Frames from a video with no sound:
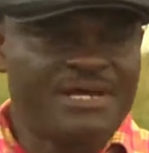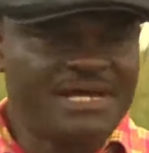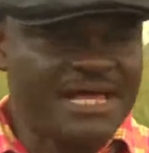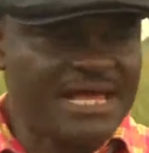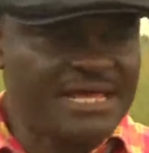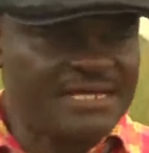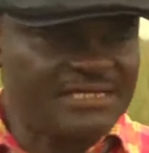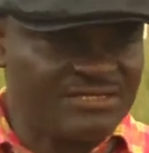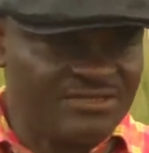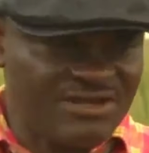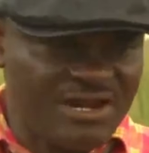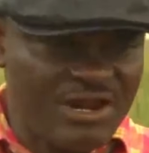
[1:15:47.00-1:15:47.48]
Make
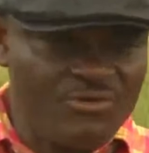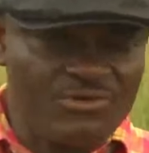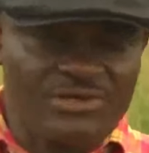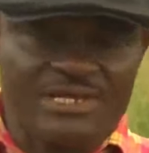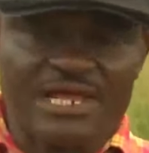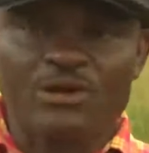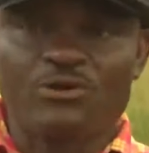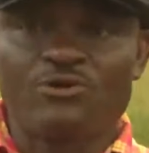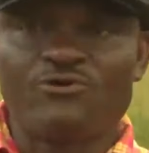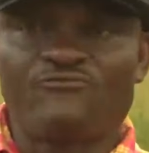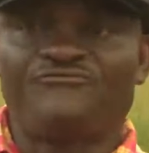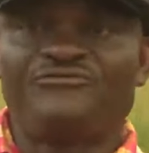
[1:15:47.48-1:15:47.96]
I try
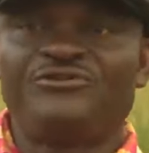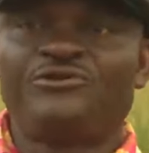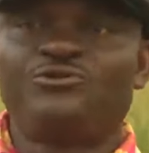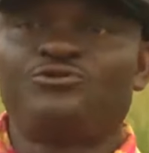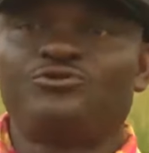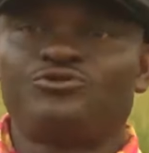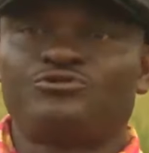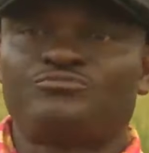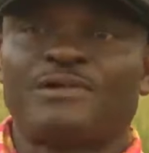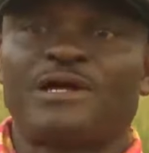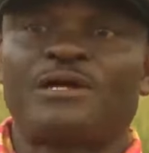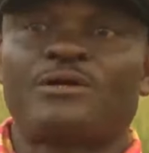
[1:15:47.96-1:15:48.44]
whether I go fit
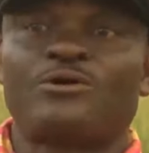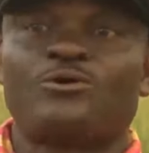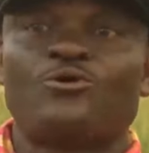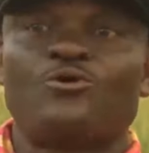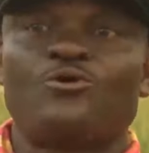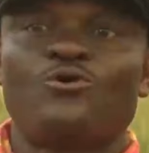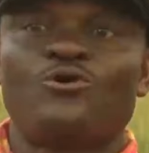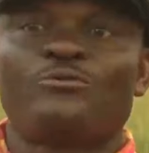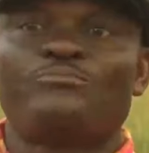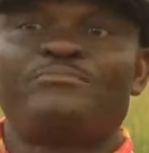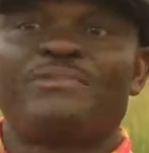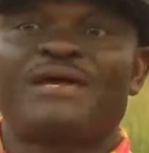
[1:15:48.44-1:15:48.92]
use my
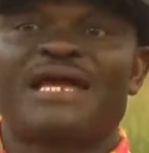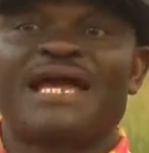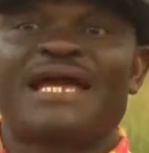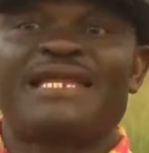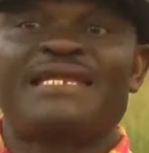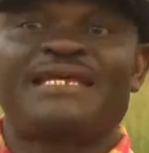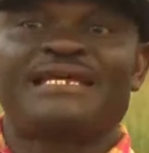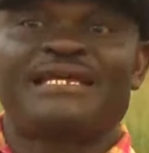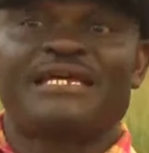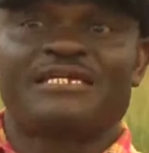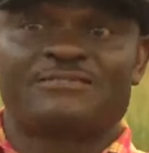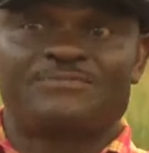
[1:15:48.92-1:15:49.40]
old
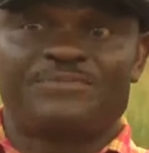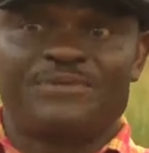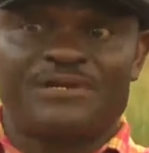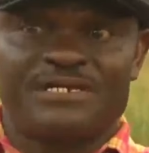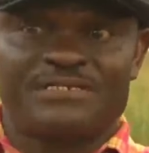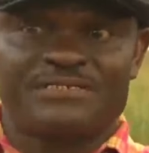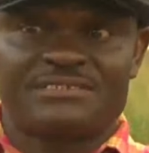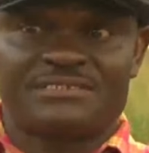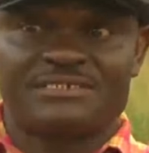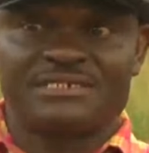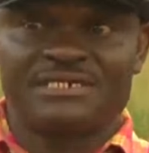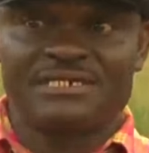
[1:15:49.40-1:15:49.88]
mechanic
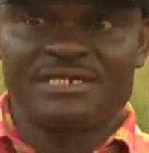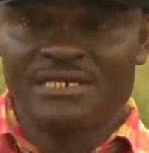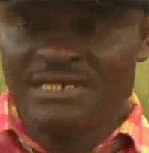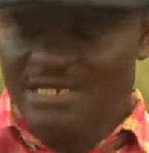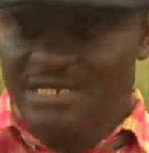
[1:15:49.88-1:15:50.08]
experience.